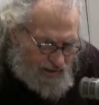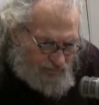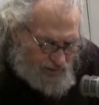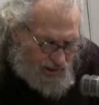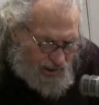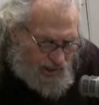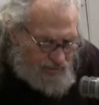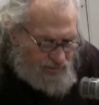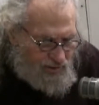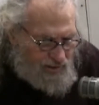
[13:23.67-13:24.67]
that we
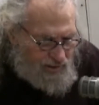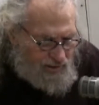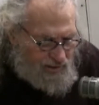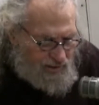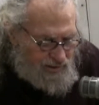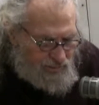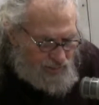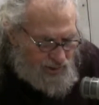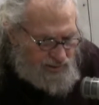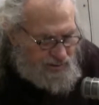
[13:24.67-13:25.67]
have, uh, and it's
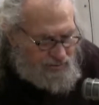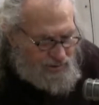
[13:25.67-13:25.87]
amazing.